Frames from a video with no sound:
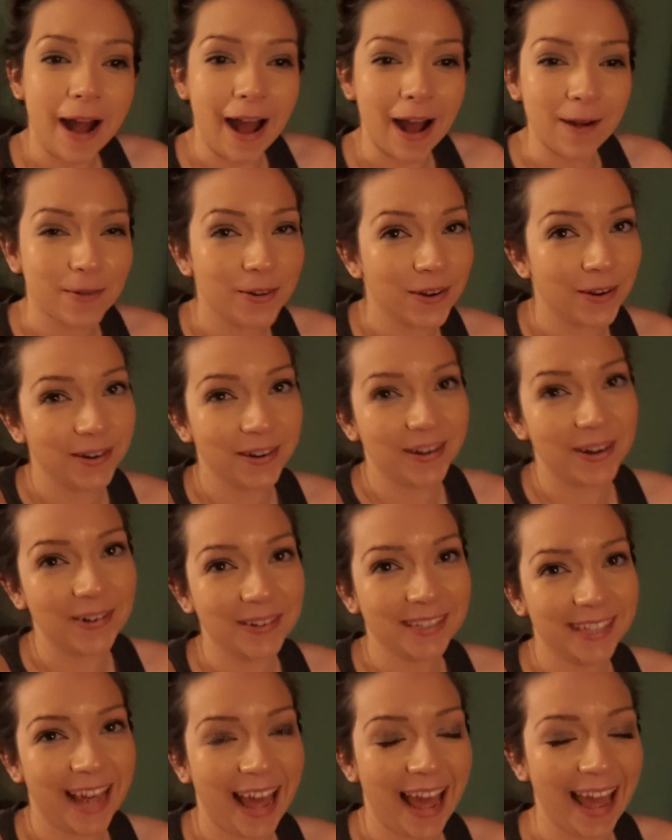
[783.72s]
and we're not in a
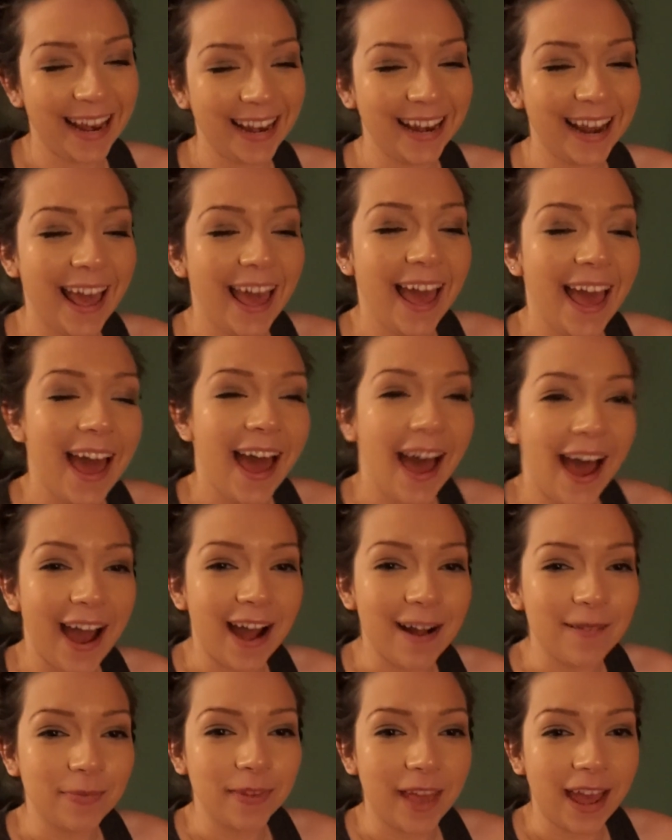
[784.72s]
cold tent,
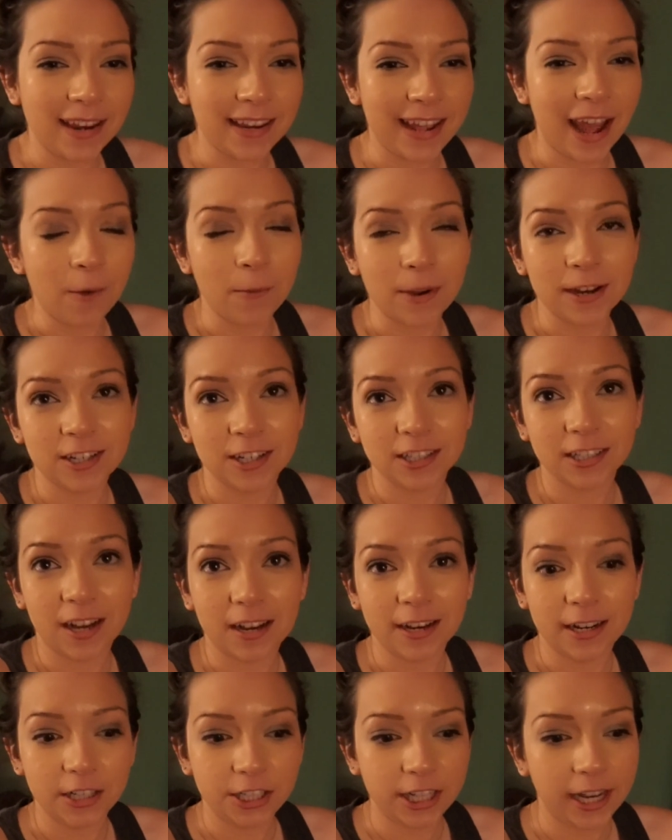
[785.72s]
um, and yeah, we're just
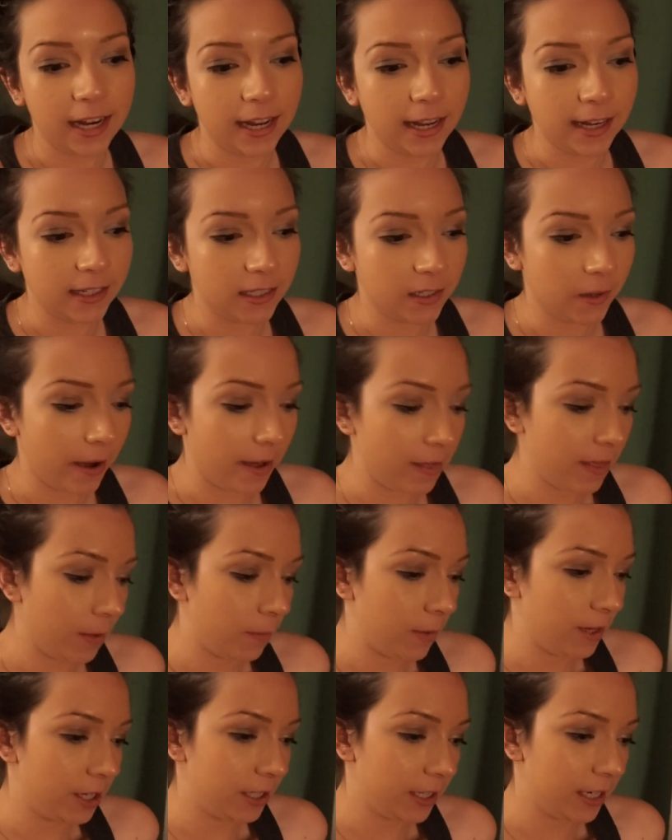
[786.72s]
kind of chilling, so I
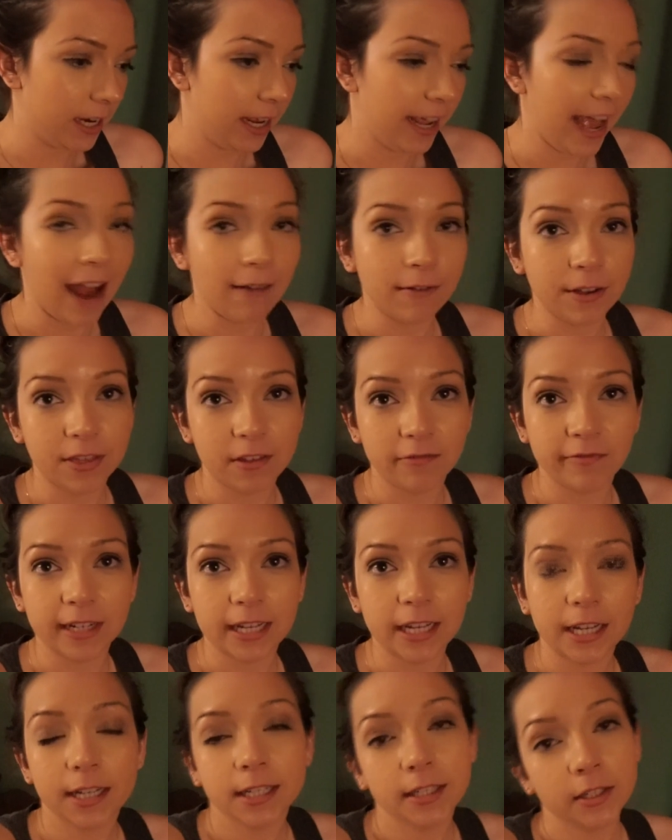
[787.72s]
think we're just going to get everything
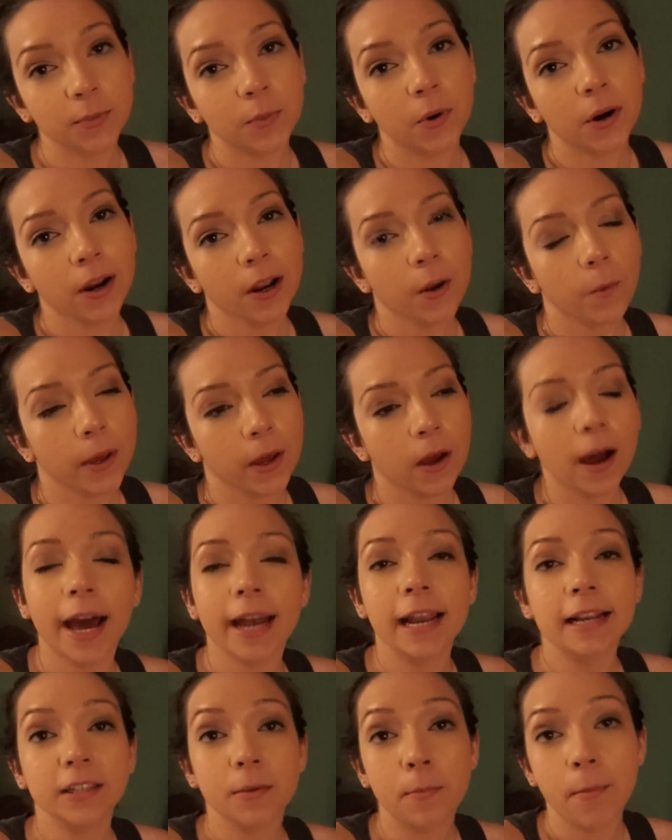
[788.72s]
ready because tomorrow we are
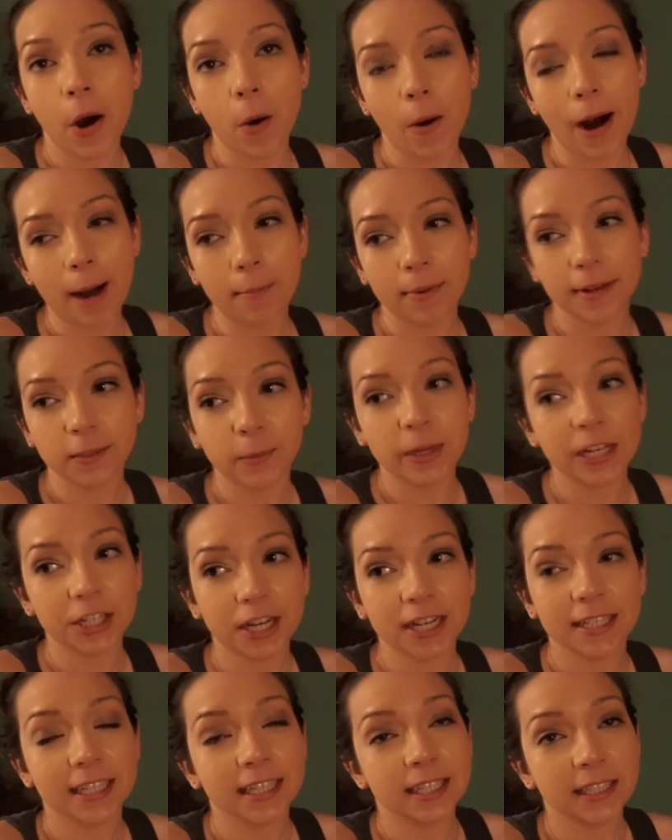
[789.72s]
heading to Moab, which
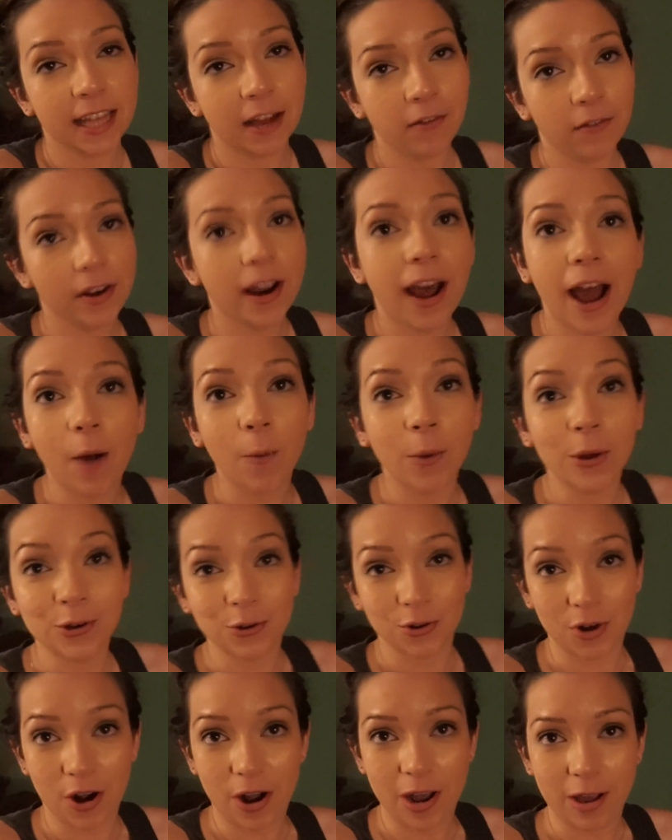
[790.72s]
is a seven hour
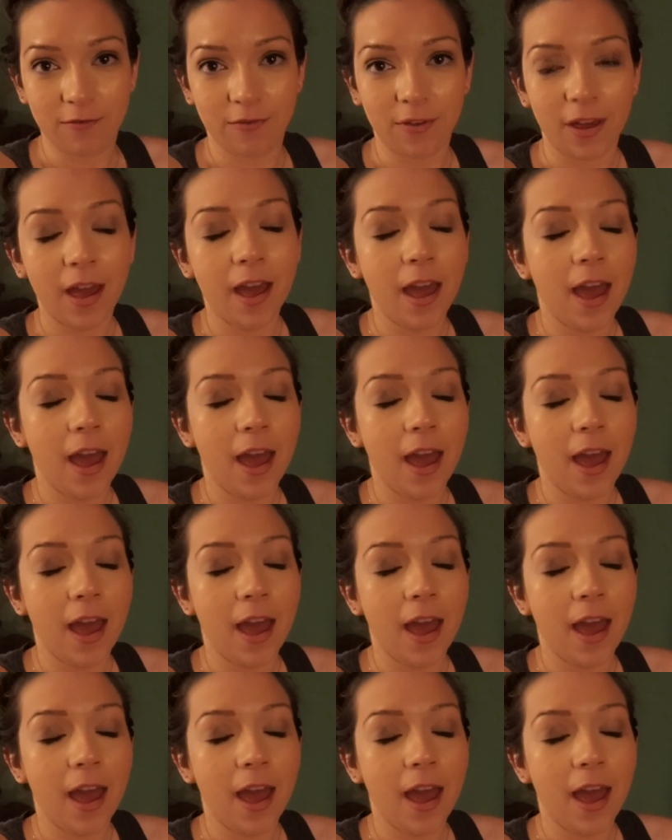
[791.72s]
drive,